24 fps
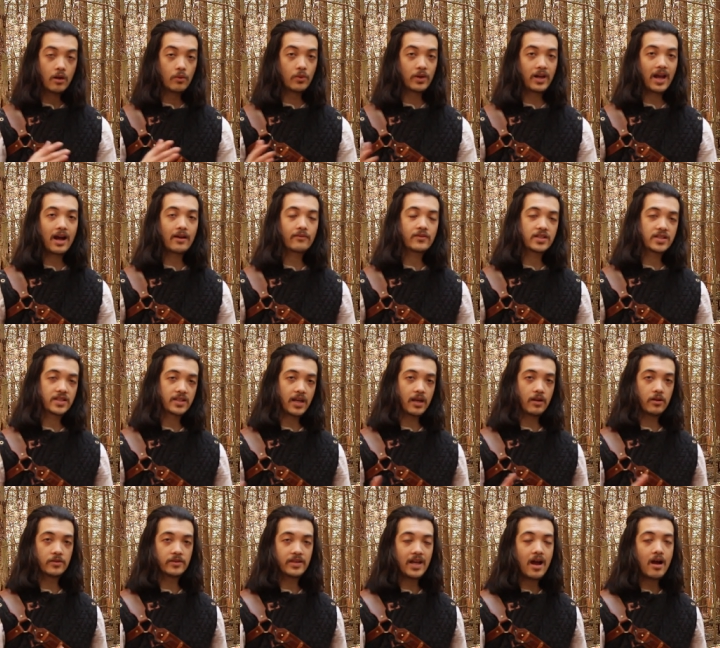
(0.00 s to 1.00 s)
would have to
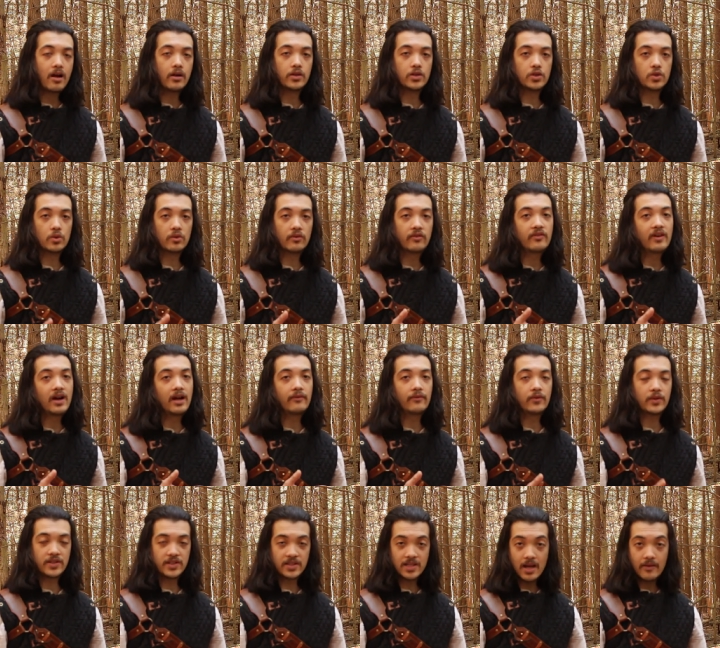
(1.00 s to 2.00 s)
scale down to a five
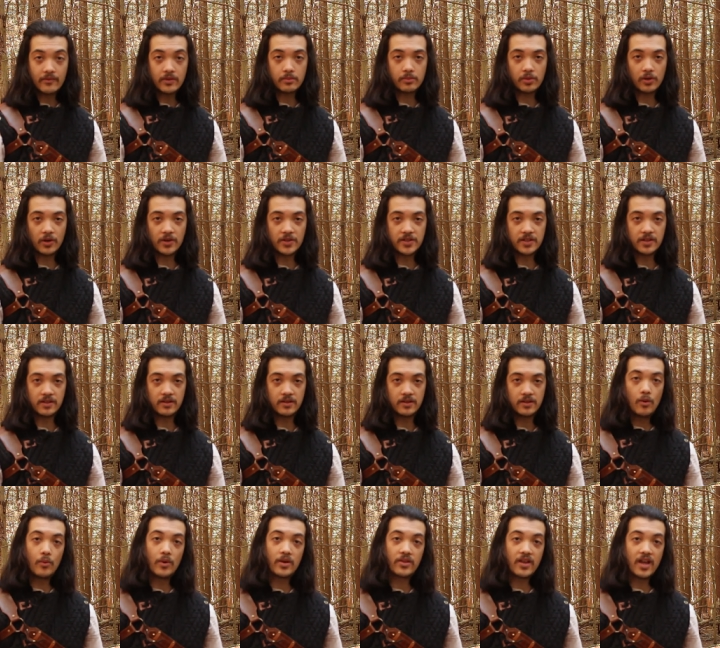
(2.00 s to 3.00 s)
foot seven person
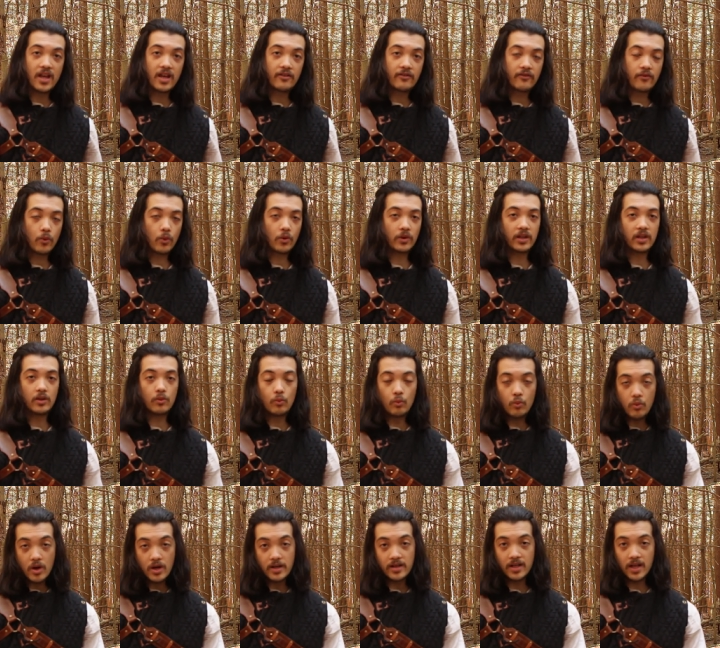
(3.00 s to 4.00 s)
with a
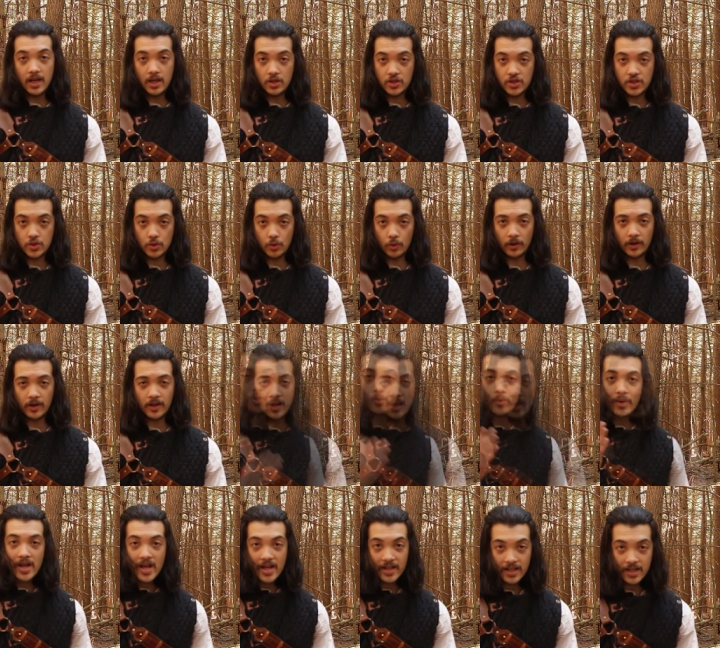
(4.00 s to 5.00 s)
forty-one inch sword. The
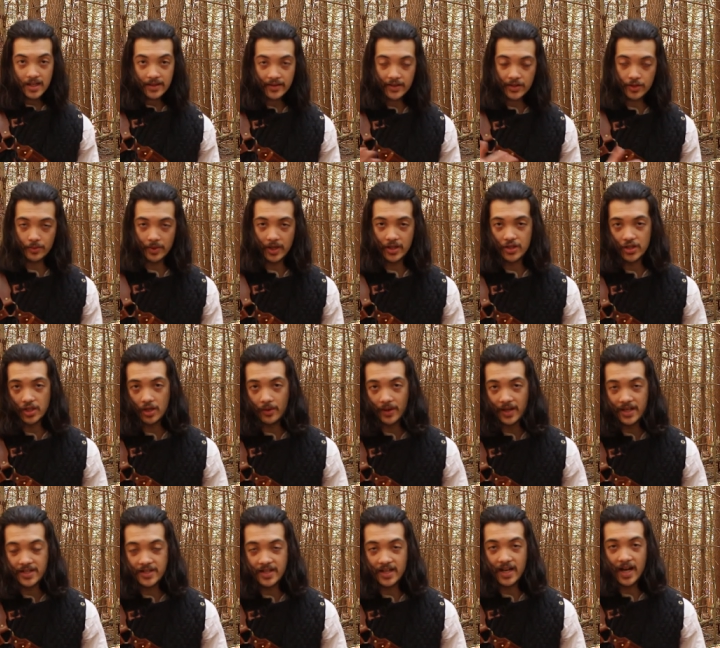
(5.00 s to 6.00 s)
way I got this ratio
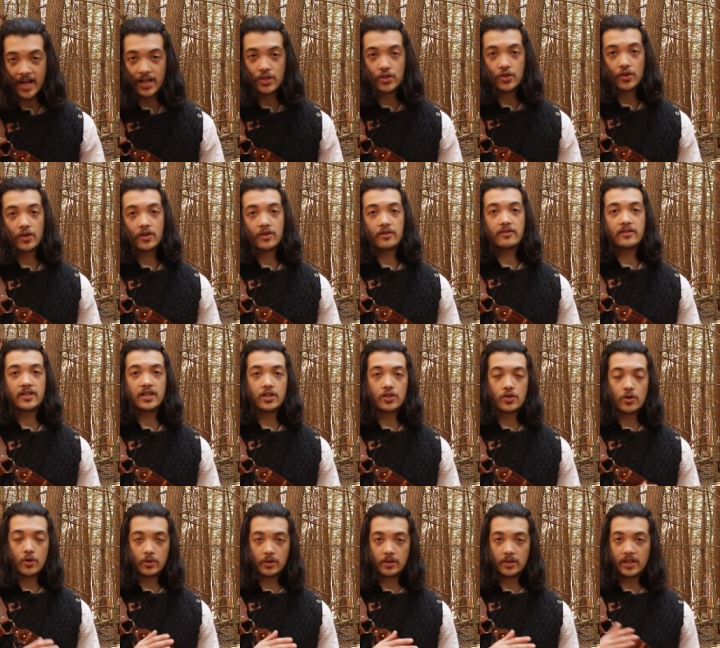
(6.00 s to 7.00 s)
is that I took the
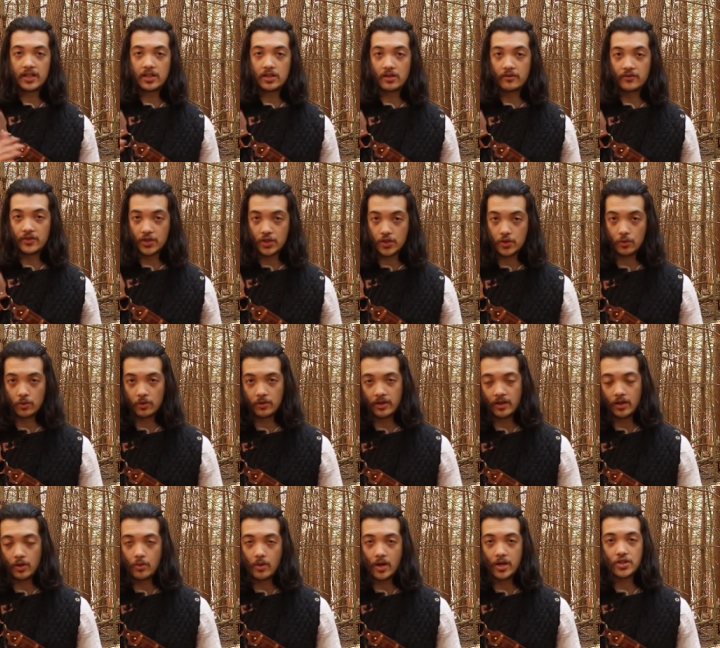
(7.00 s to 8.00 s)
total length of the sword
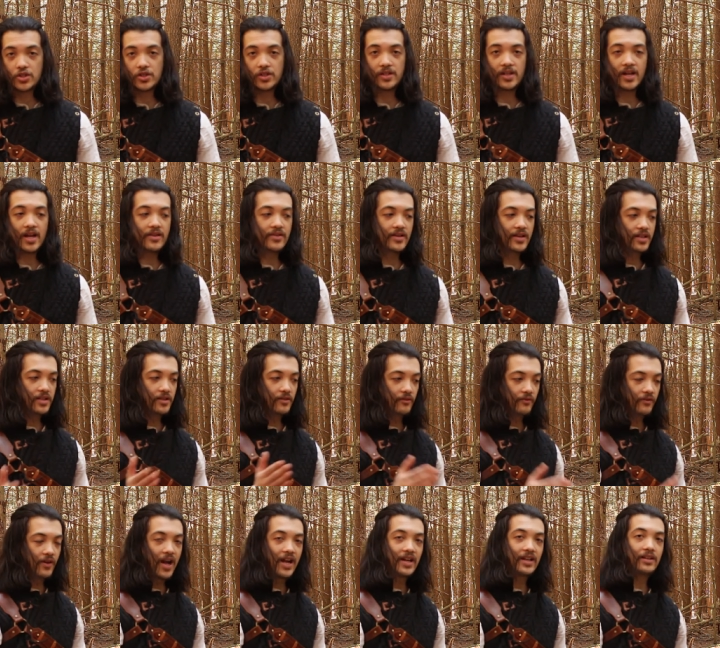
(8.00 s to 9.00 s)
in question and then
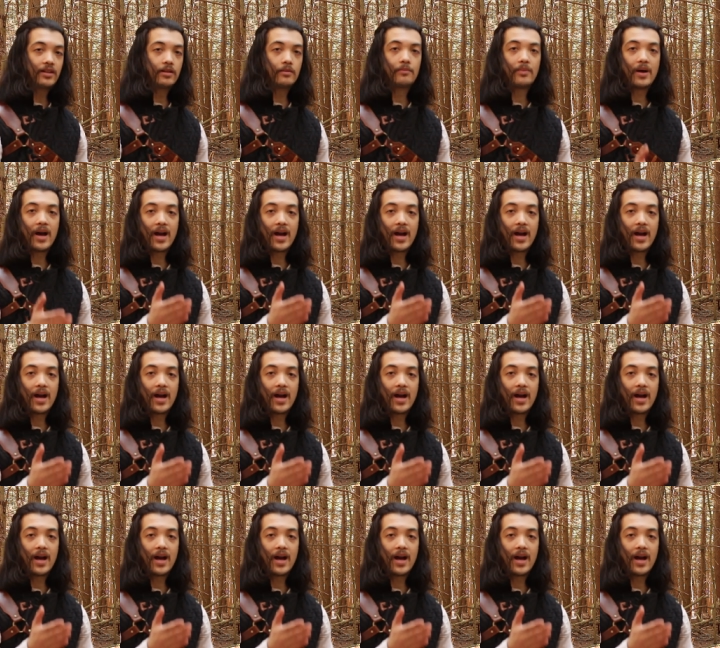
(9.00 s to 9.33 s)
divided it